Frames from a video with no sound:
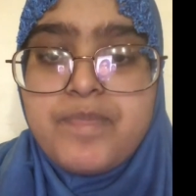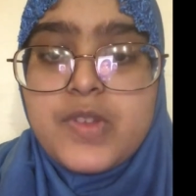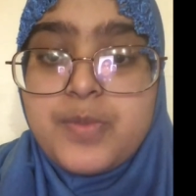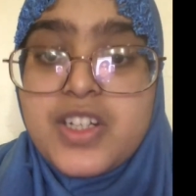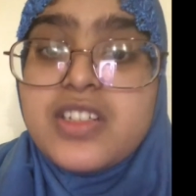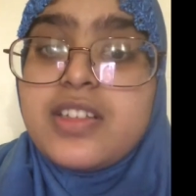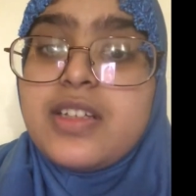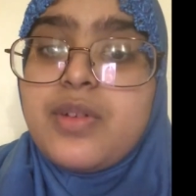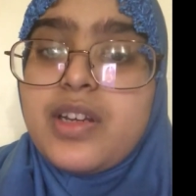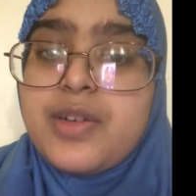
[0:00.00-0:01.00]
especially
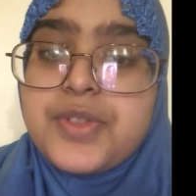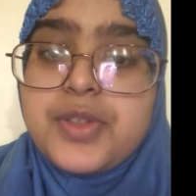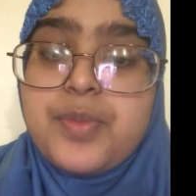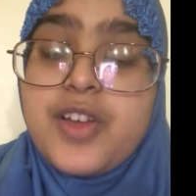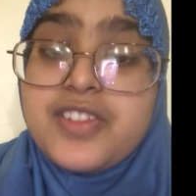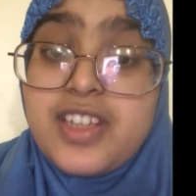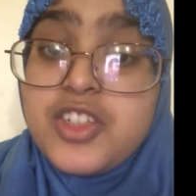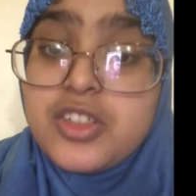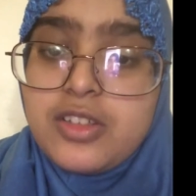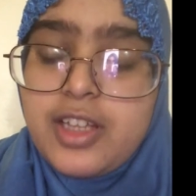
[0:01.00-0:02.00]
when it comes to
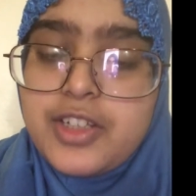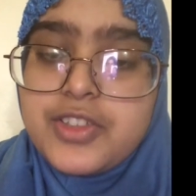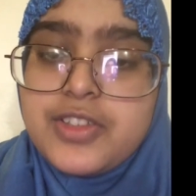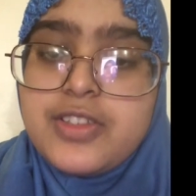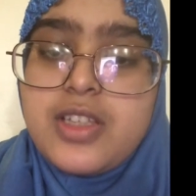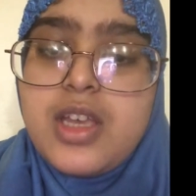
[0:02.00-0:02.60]
presidential elections,